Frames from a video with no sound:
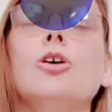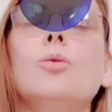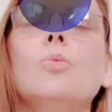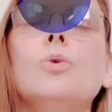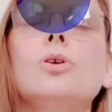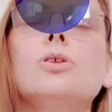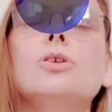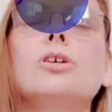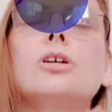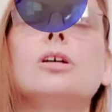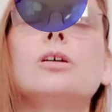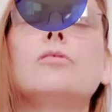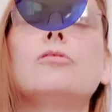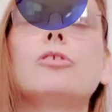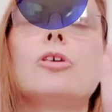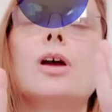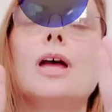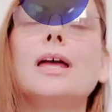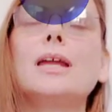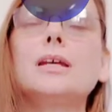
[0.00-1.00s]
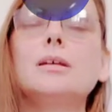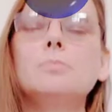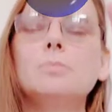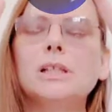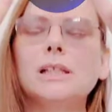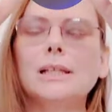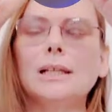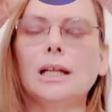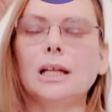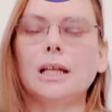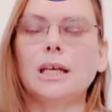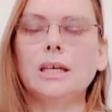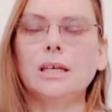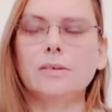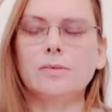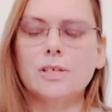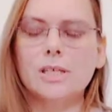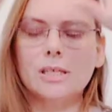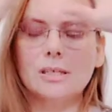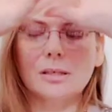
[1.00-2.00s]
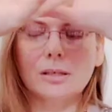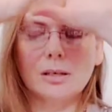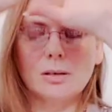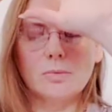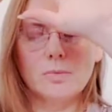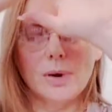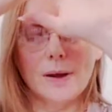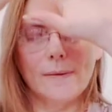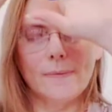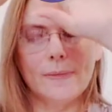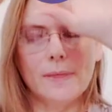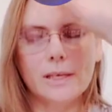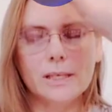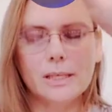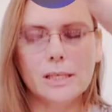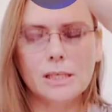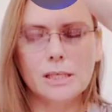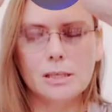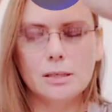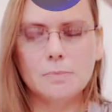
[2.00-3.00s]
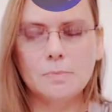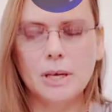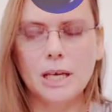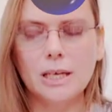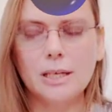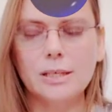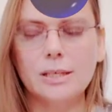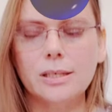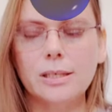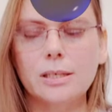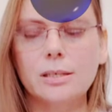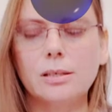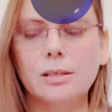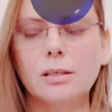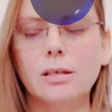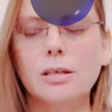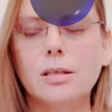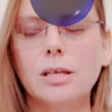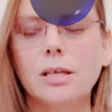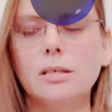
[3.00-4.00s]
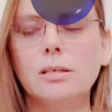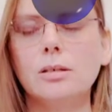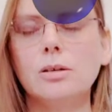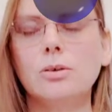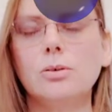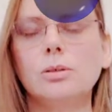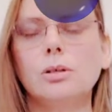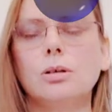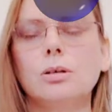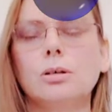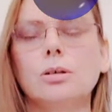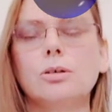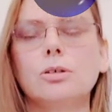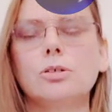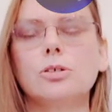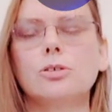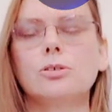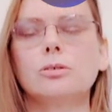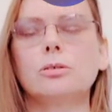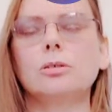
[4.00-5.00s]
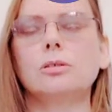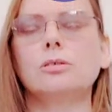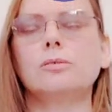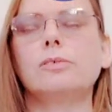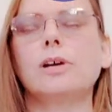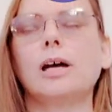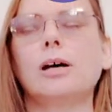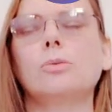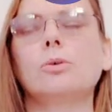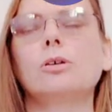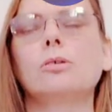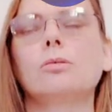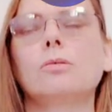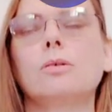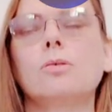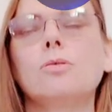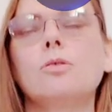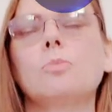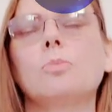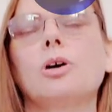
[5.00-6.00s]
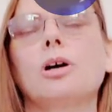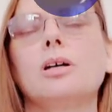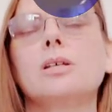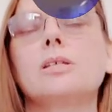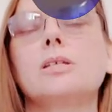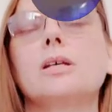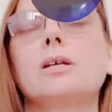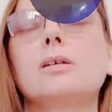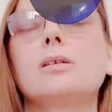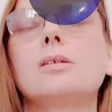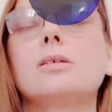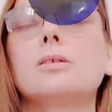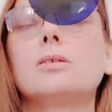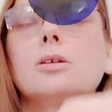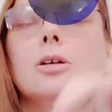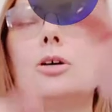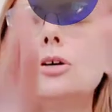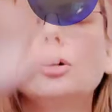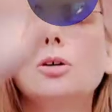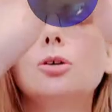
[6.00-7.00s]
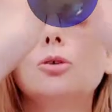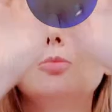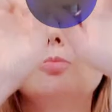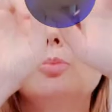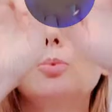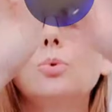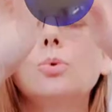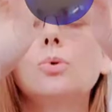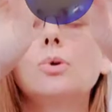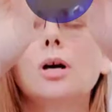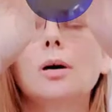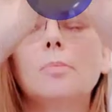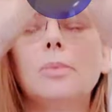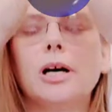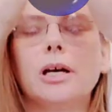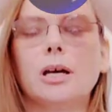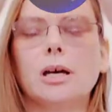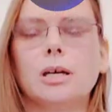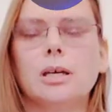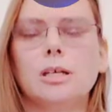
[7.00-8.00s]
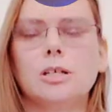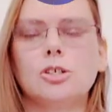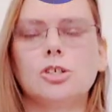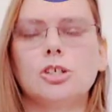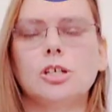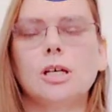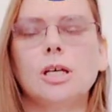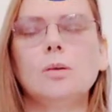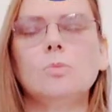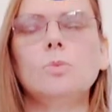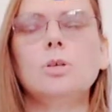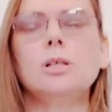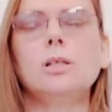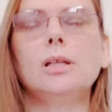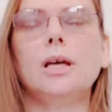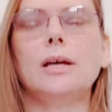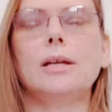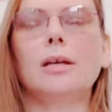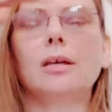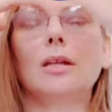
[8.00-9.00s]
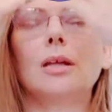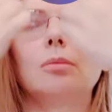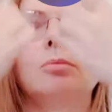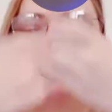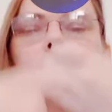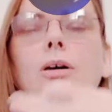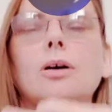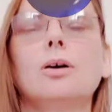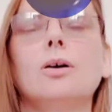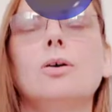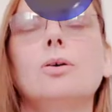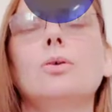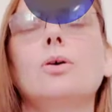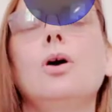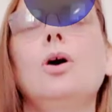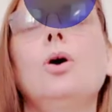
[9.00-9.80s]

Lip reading: We're looking for any beliefs around this space that no longer serve our growth process. We're letting them go.